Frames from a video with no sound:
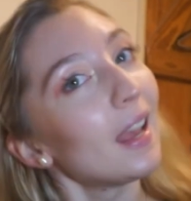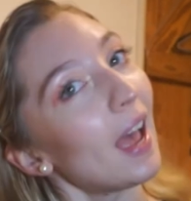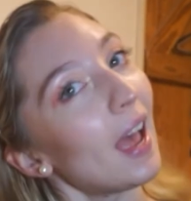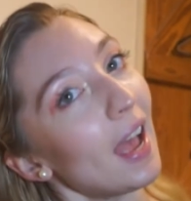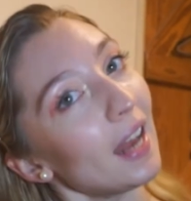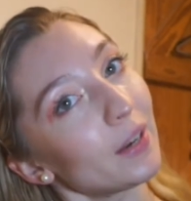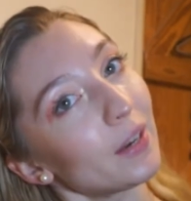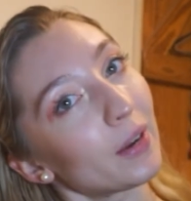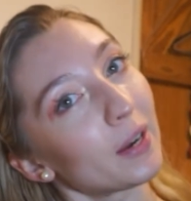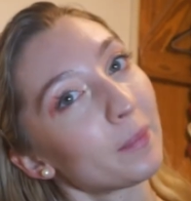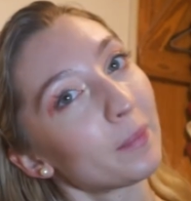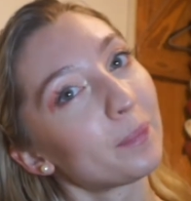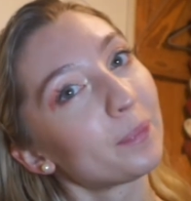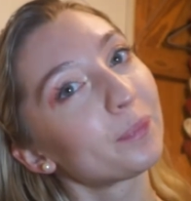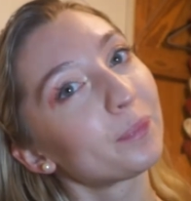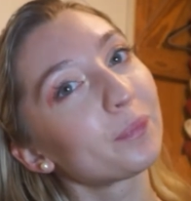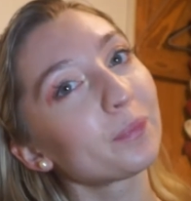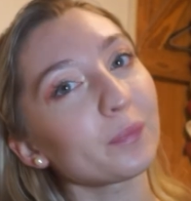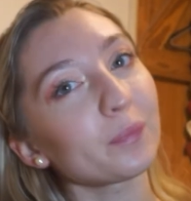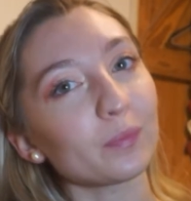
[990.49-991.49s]
Anyway,
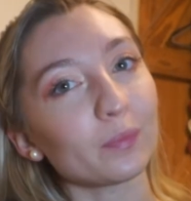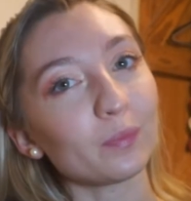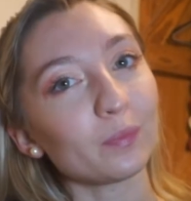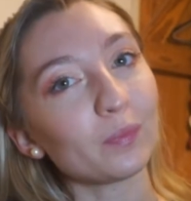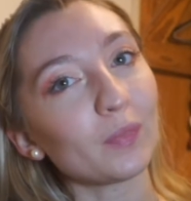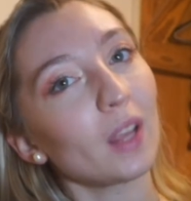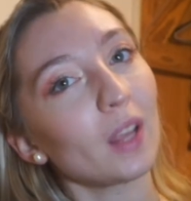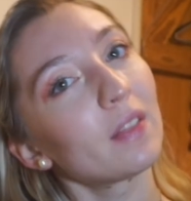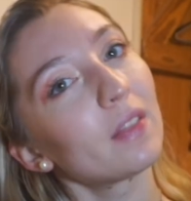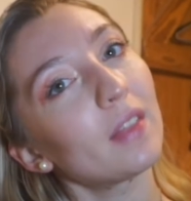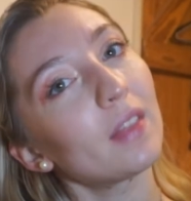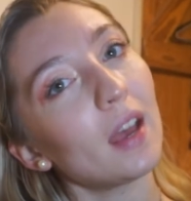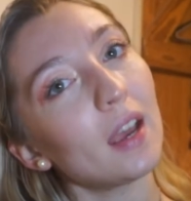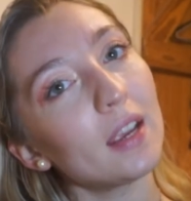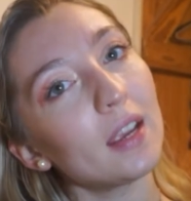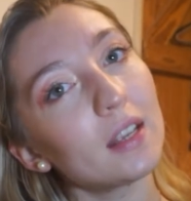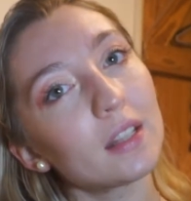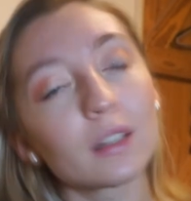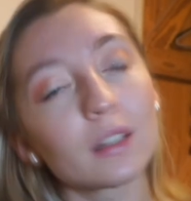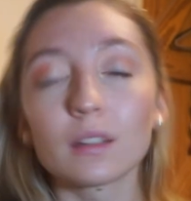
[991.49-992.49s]
that
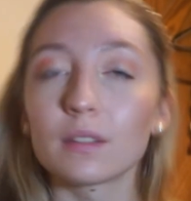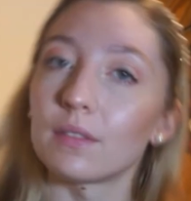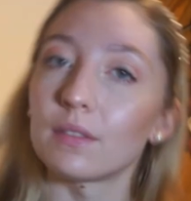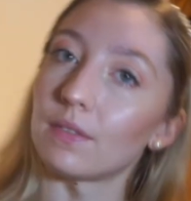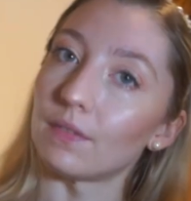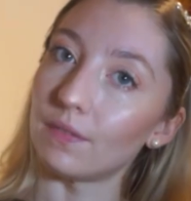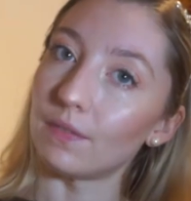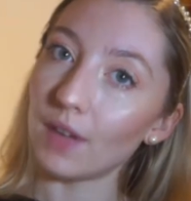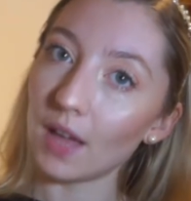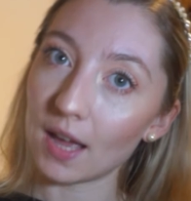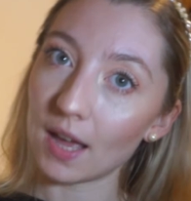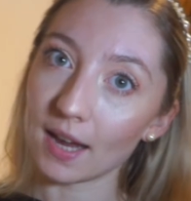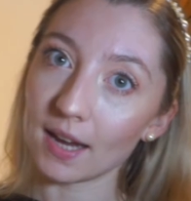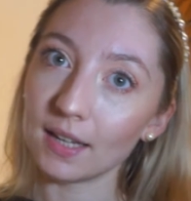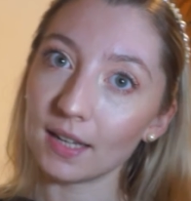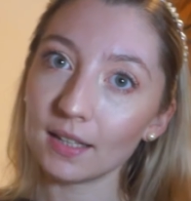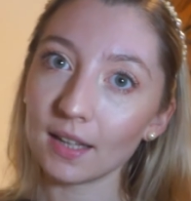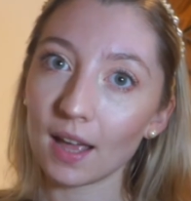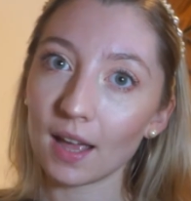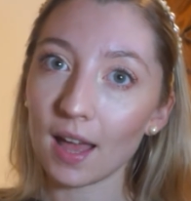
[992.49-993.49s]
is
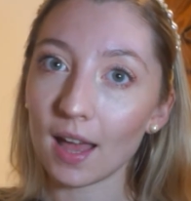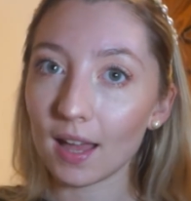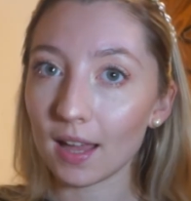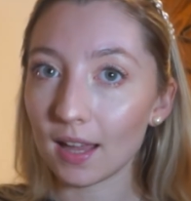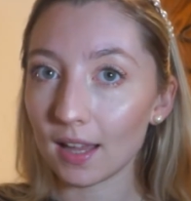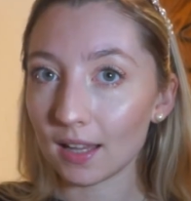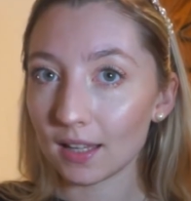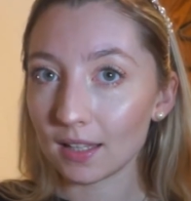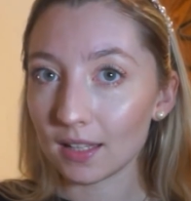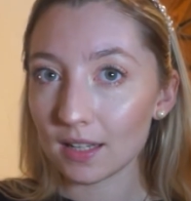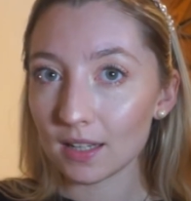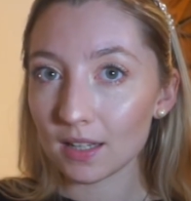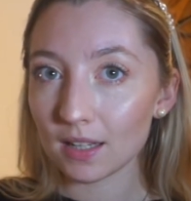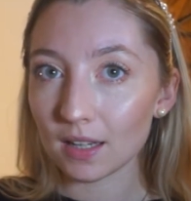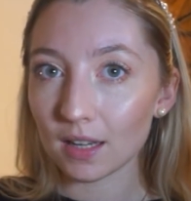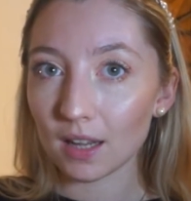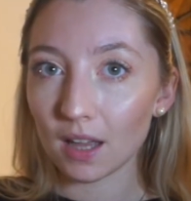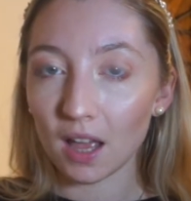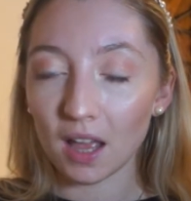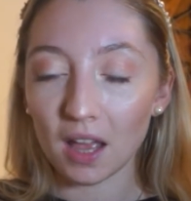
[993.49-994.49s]
fine, and
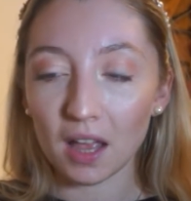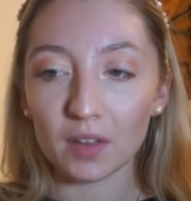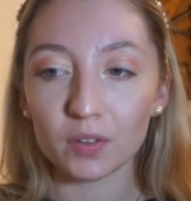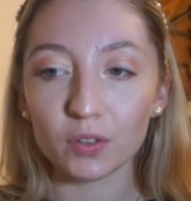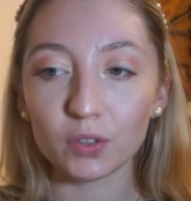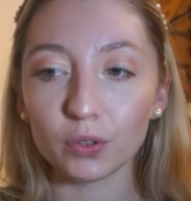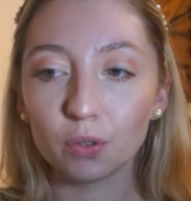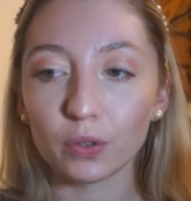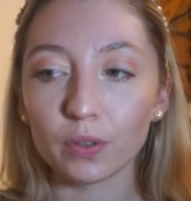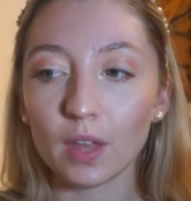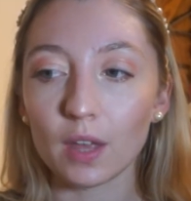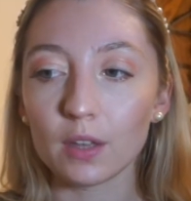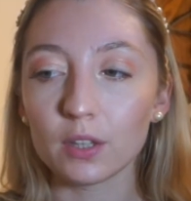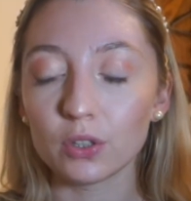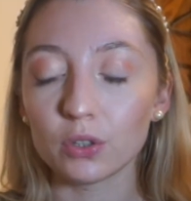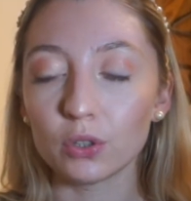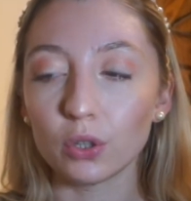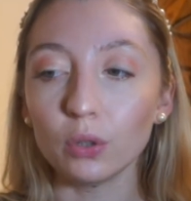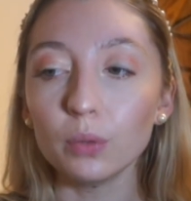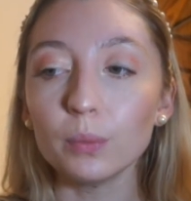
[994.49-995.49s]
you know, they're
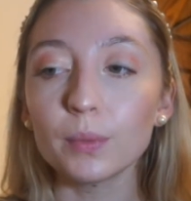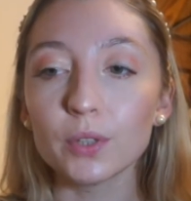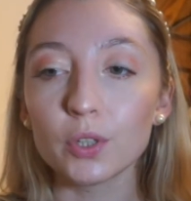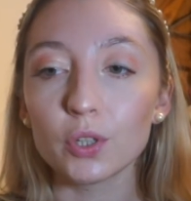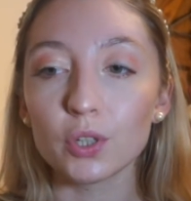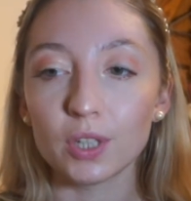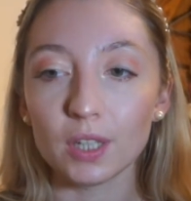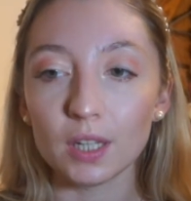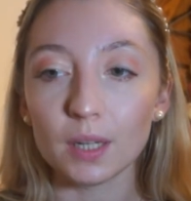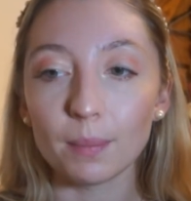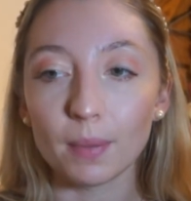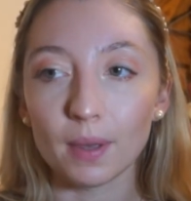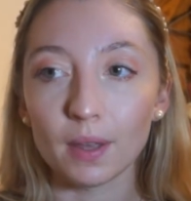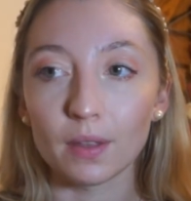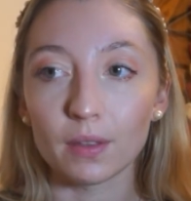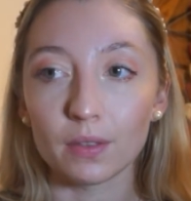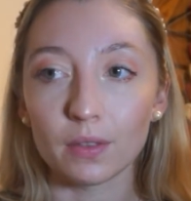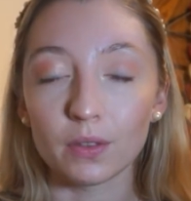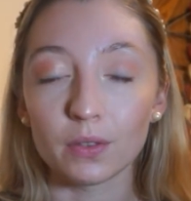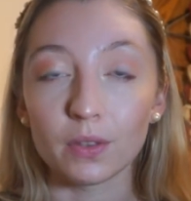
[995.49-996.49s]
so much cheaper
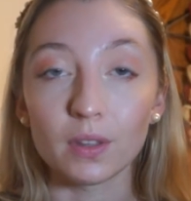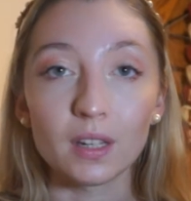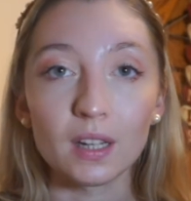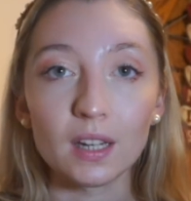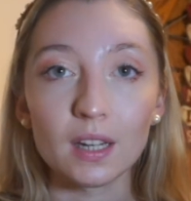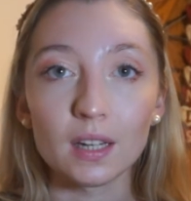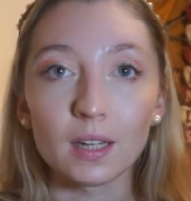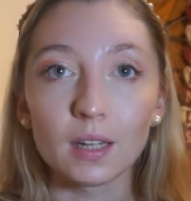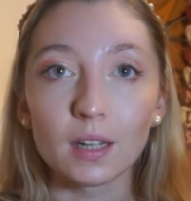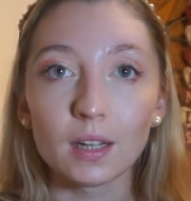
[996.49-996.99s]
than the